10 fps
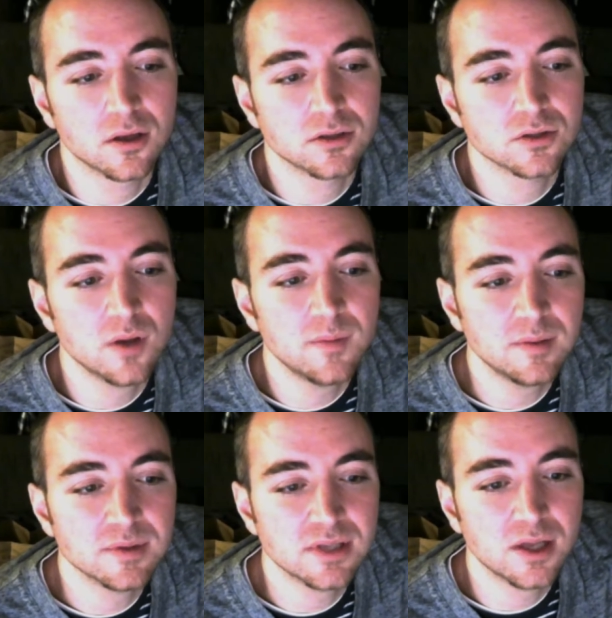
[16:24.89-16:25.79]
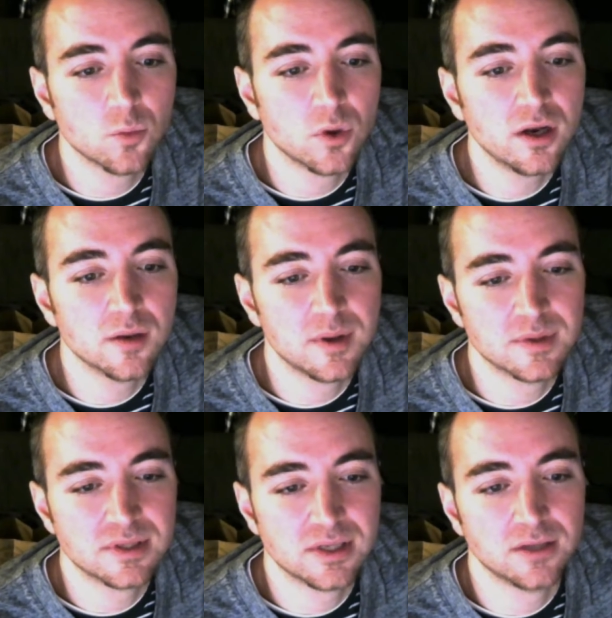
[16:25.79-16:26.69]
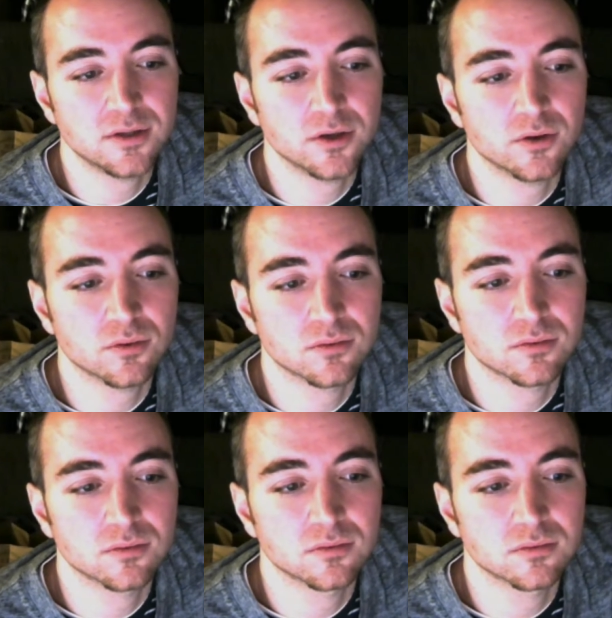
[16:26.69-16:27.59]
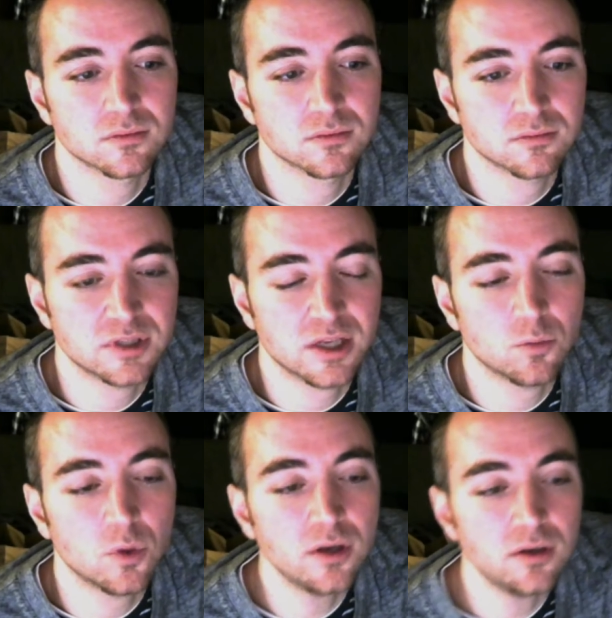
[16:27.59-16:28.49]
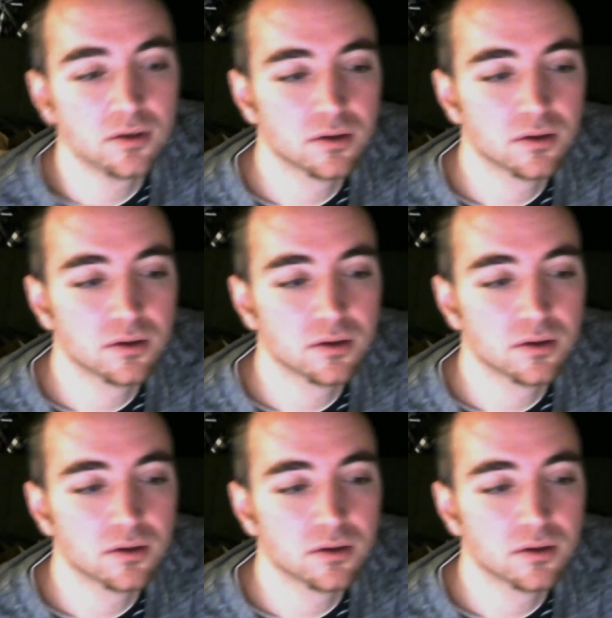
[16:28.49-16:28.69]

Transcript: So I made mistake 1 and I made mistake 2. Mistake 1,